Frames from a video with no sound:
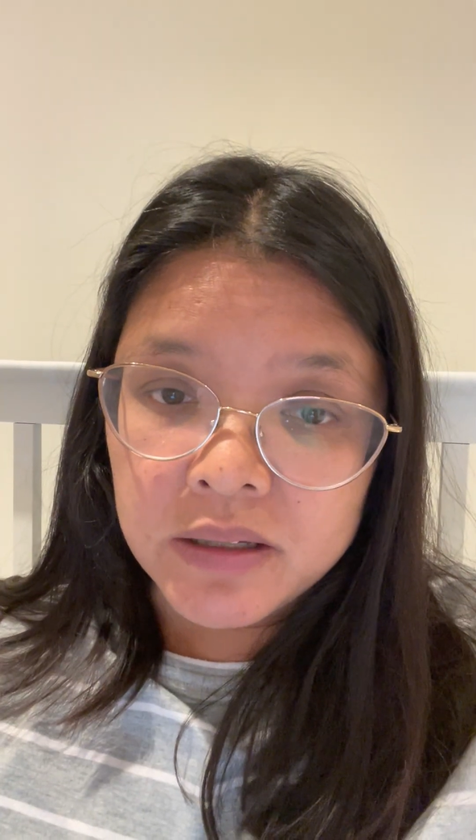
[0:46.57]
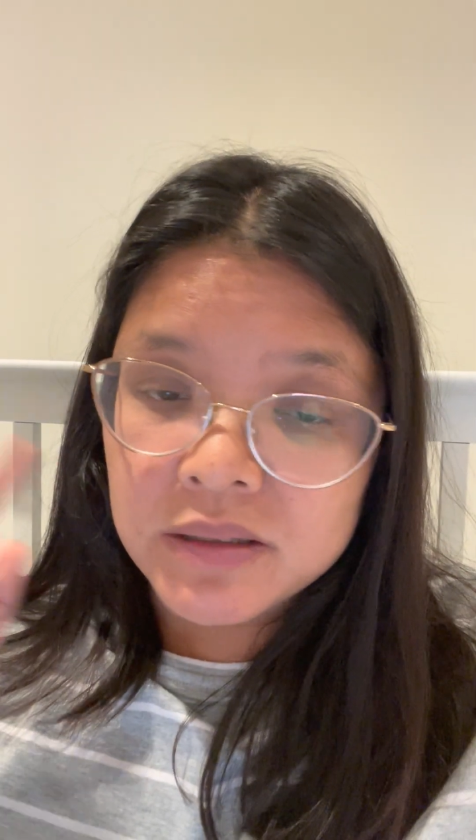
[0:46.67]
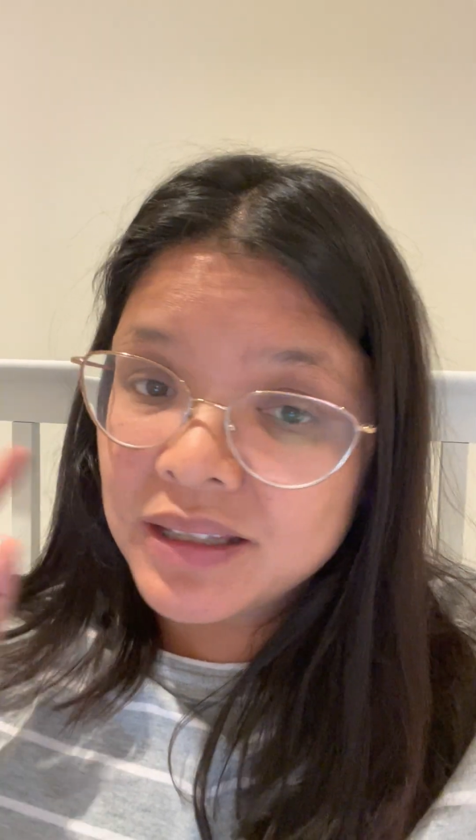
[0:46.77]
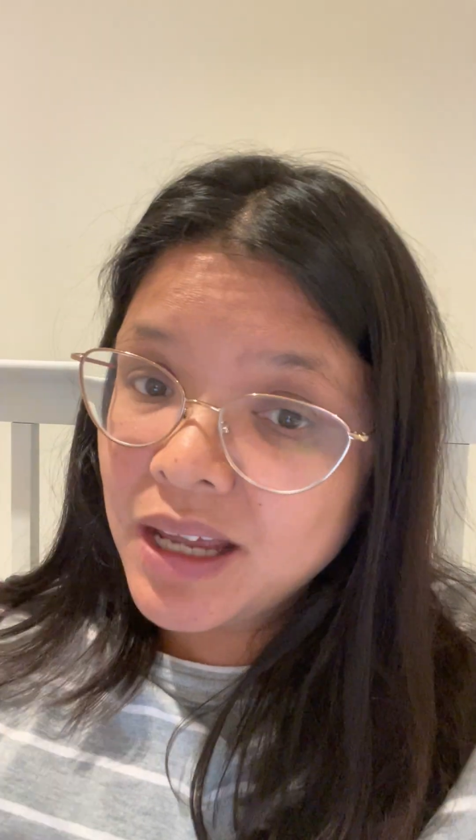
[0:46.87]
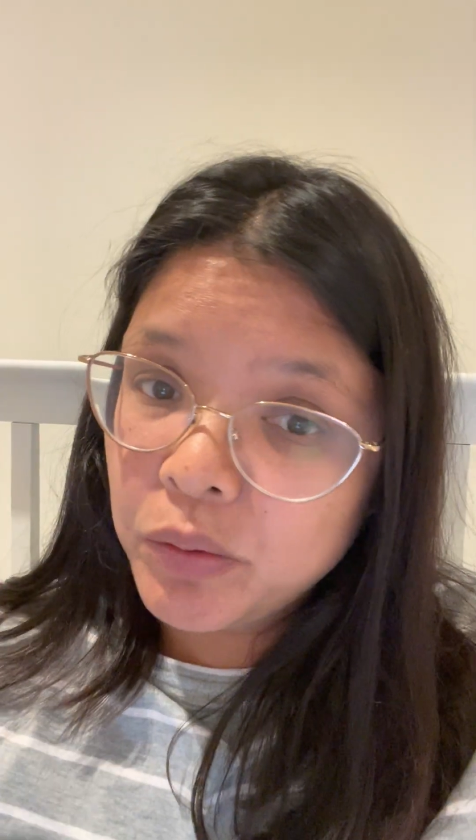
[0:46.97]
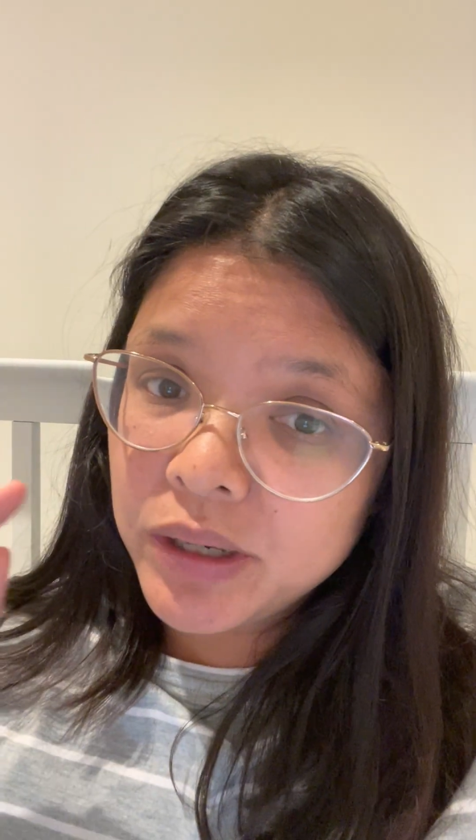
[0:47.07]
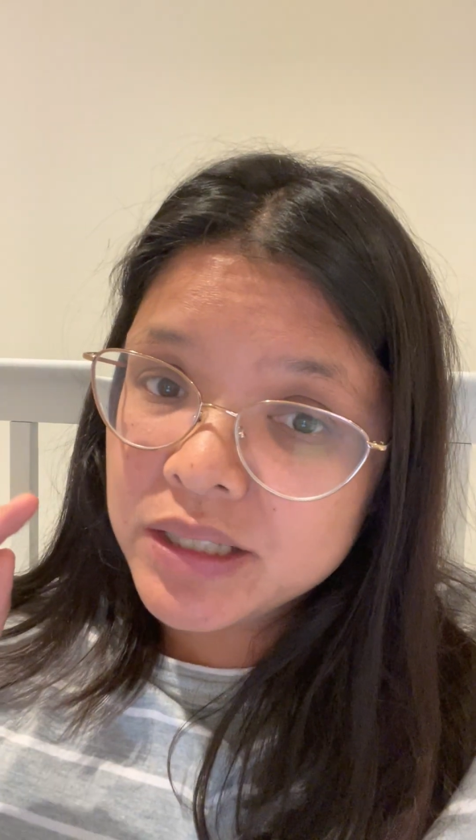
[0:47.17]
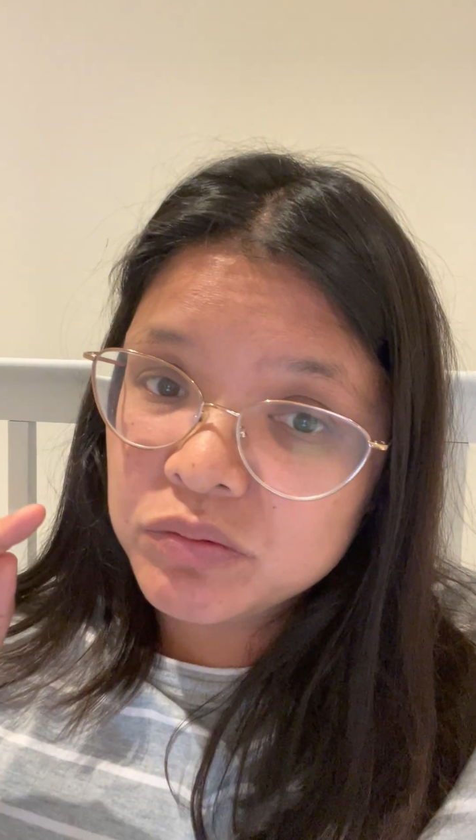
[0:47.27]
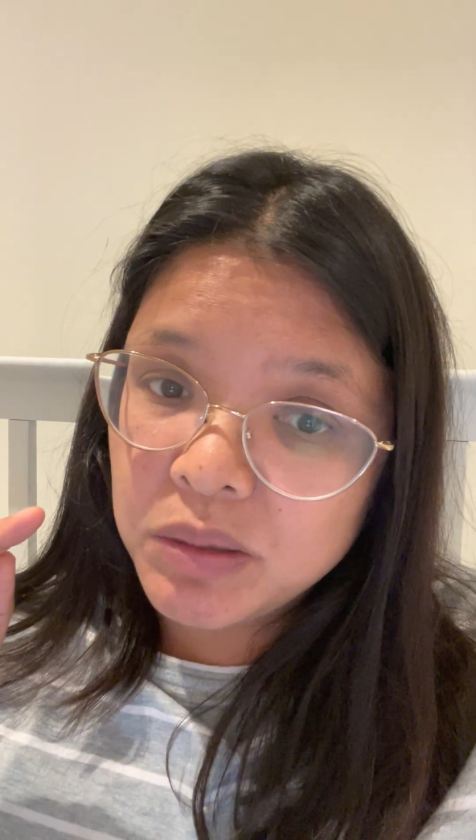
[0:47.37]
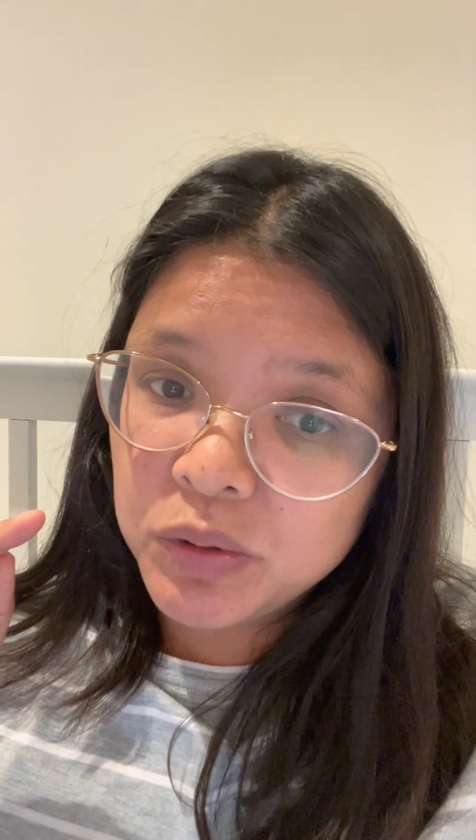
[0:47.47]
And that one has
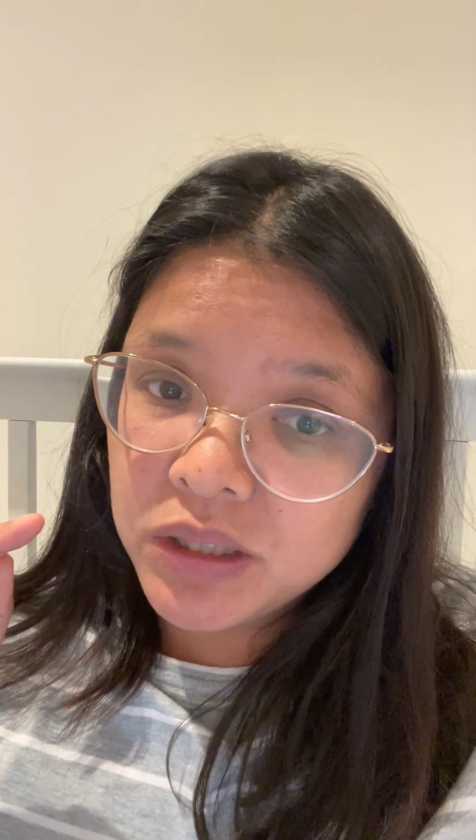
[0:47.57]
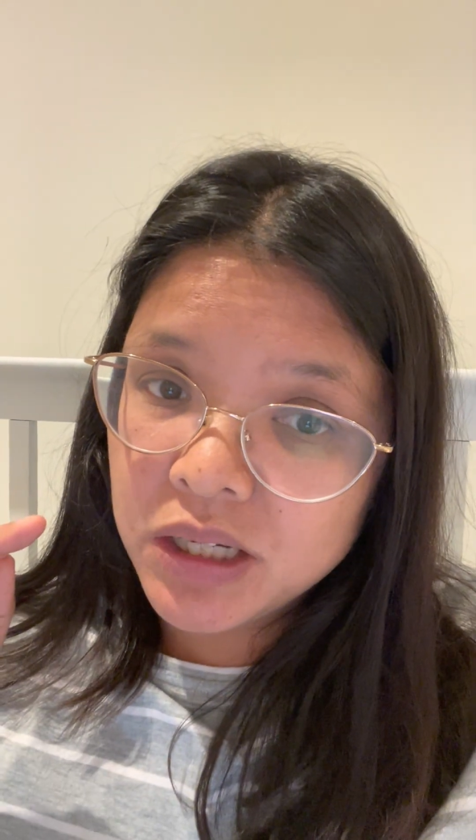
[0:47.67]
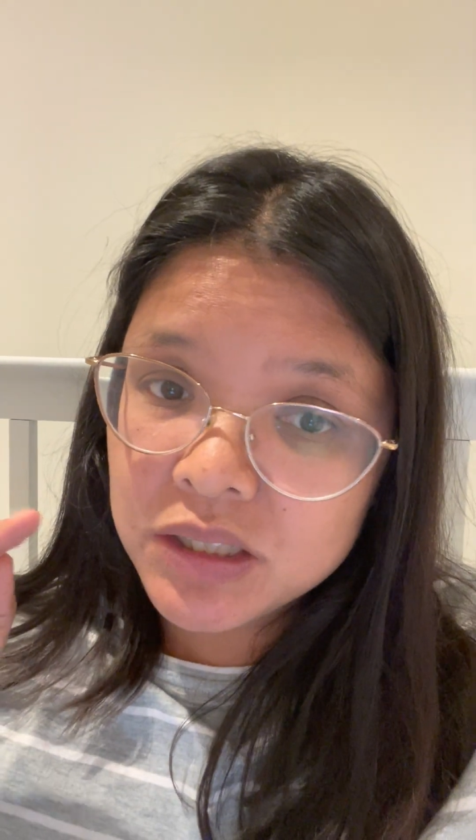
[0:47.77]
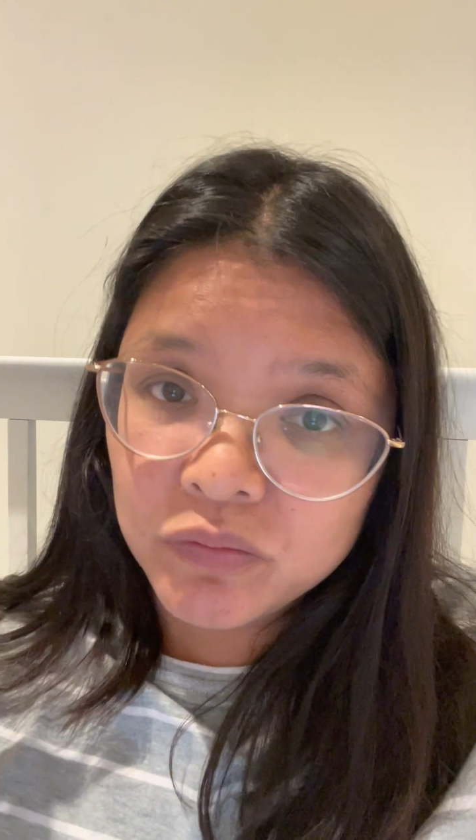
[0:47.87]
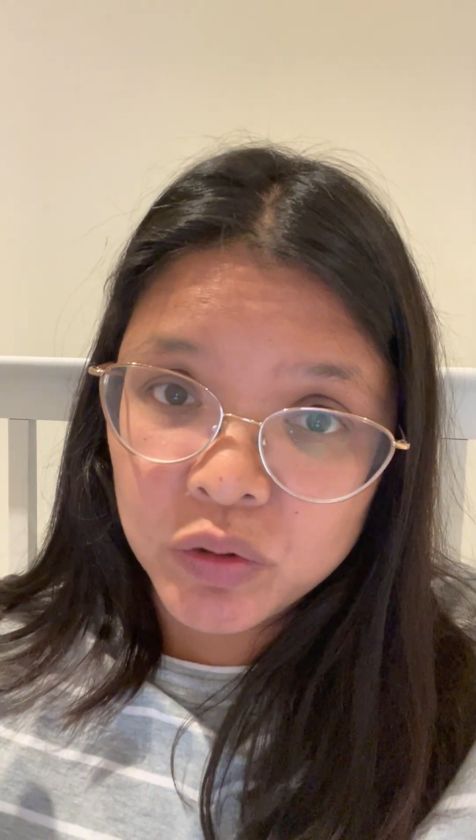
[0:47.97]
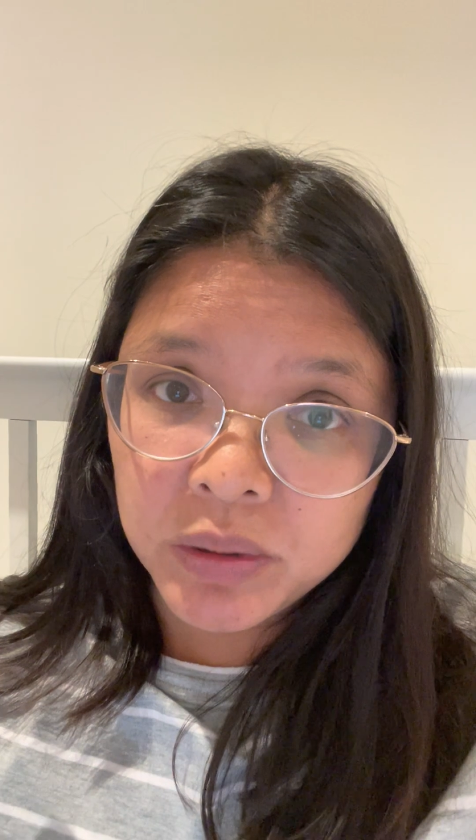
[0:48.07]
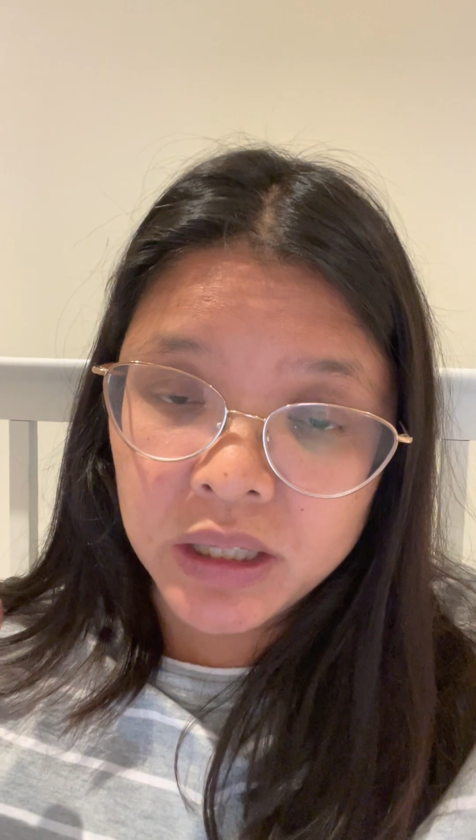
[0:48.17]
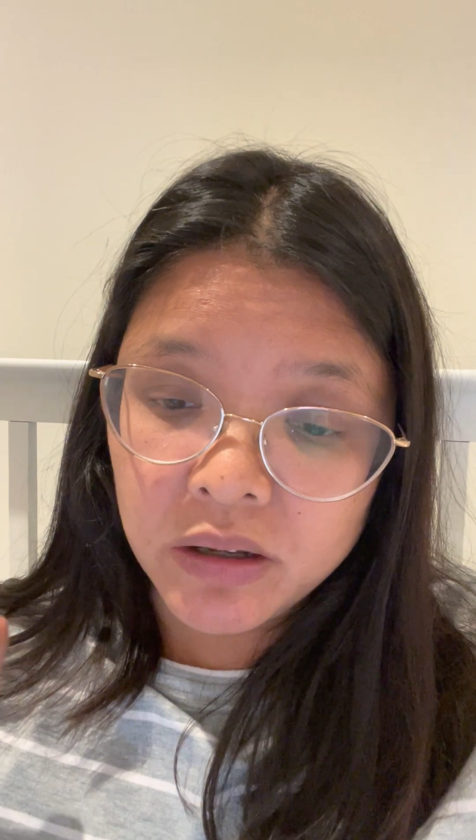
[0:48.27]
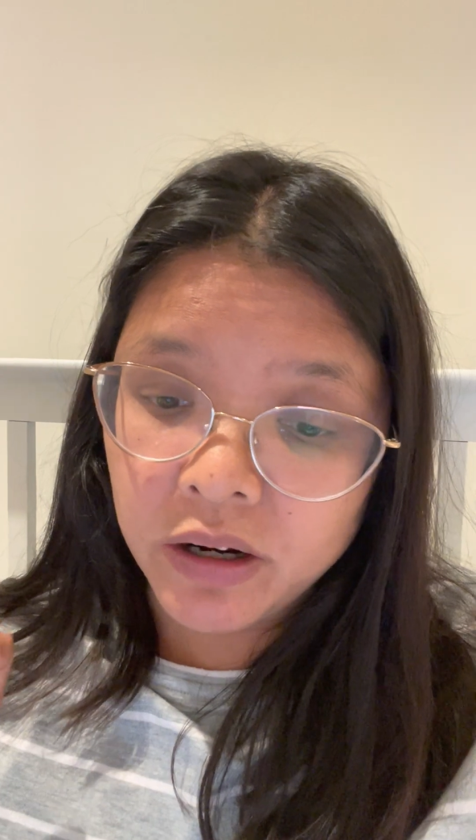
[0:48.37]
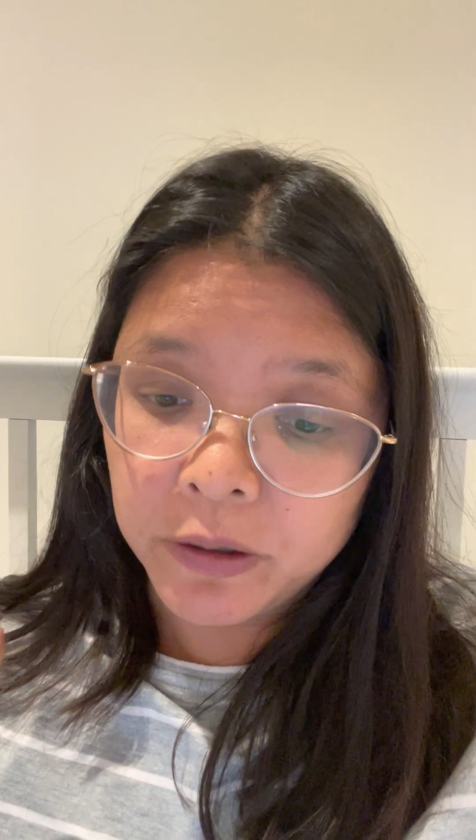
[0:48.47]
a reputation for being
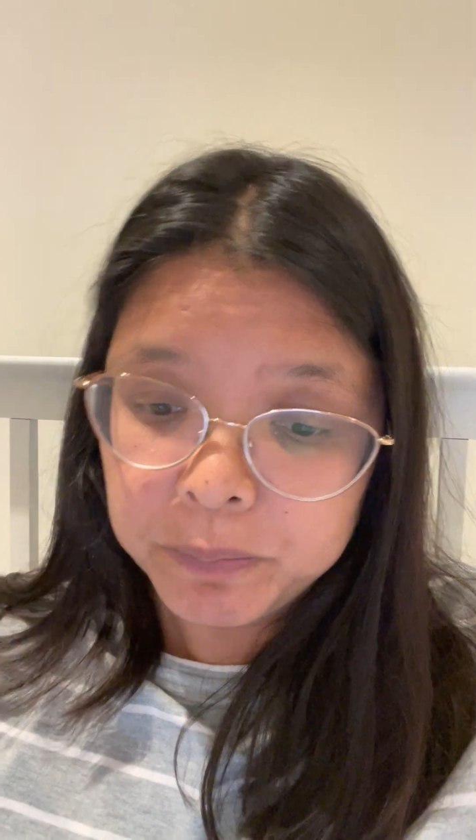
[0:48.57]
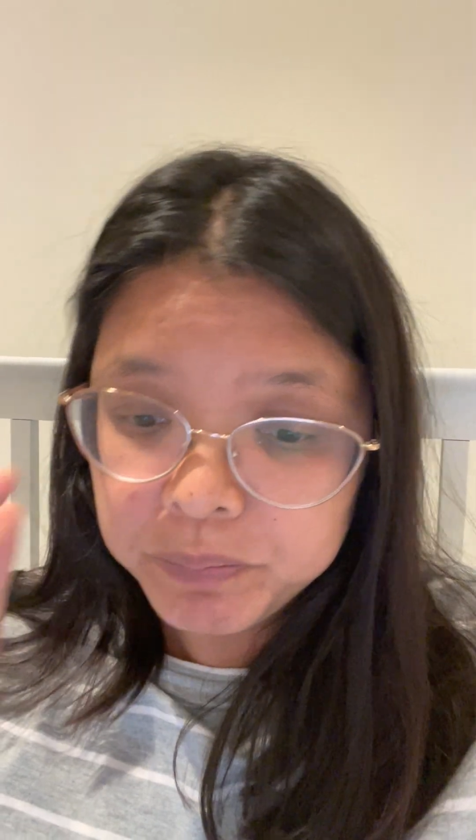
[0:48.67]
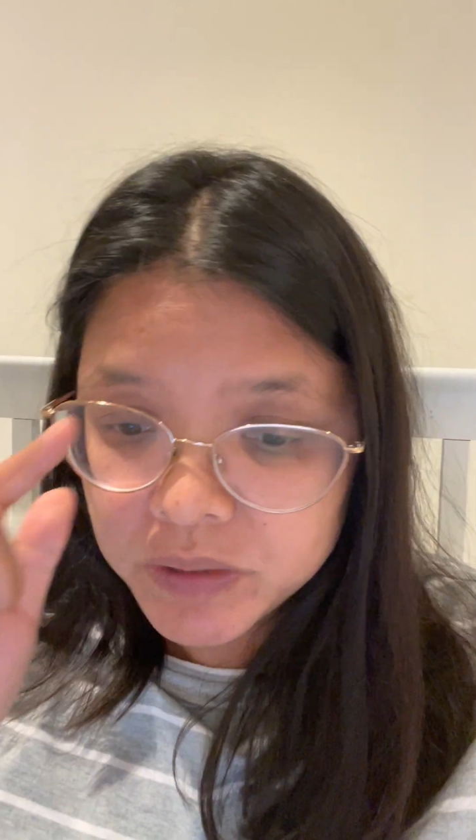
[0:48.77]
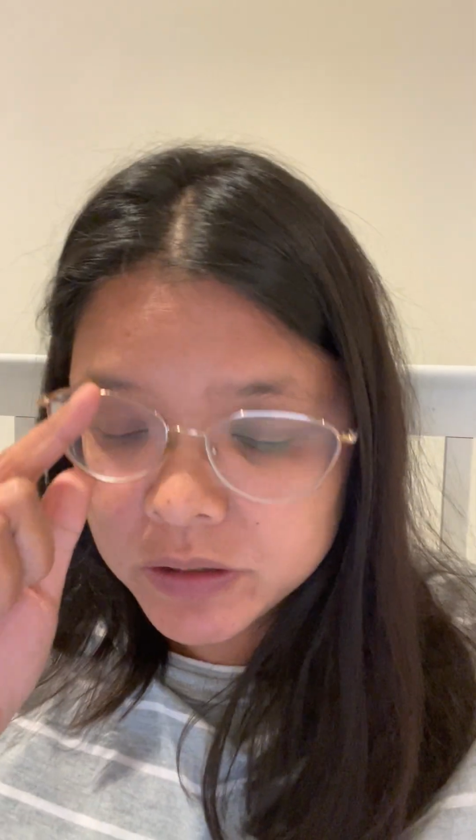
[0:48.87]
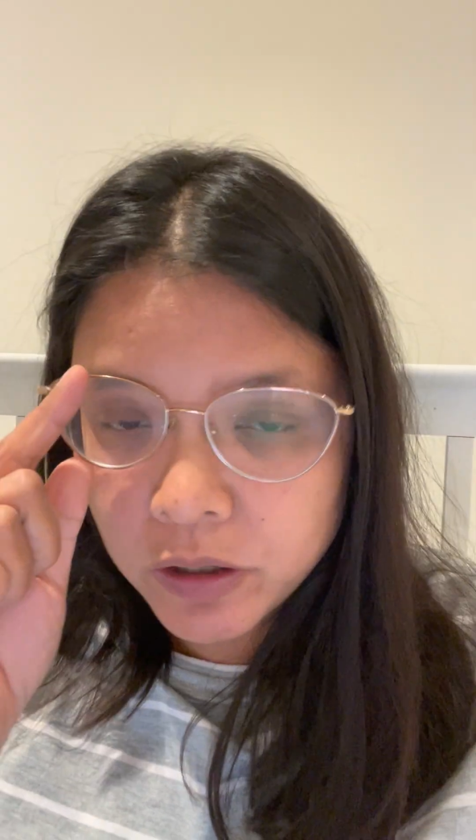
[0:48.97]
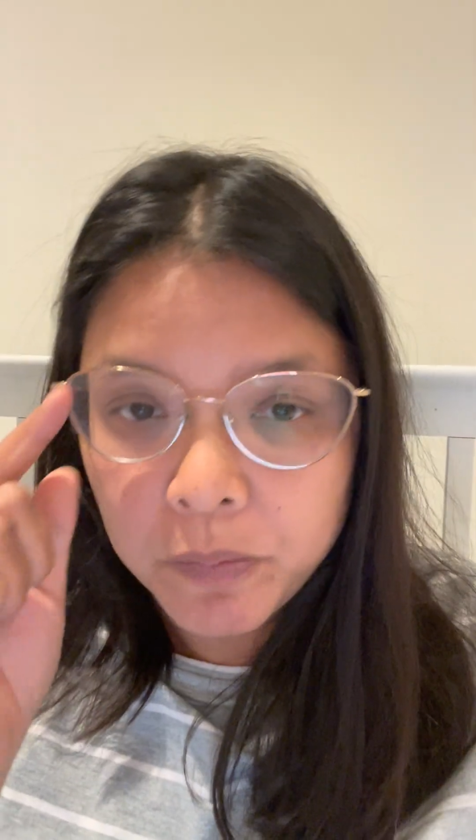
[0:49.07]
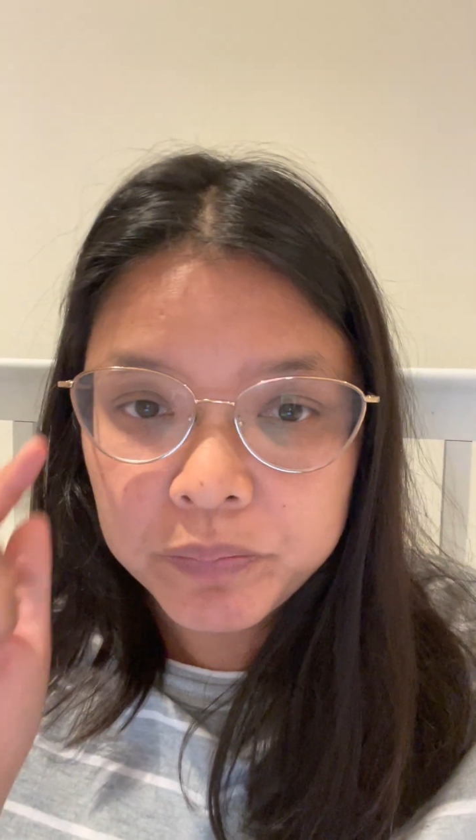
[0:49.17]
hard. So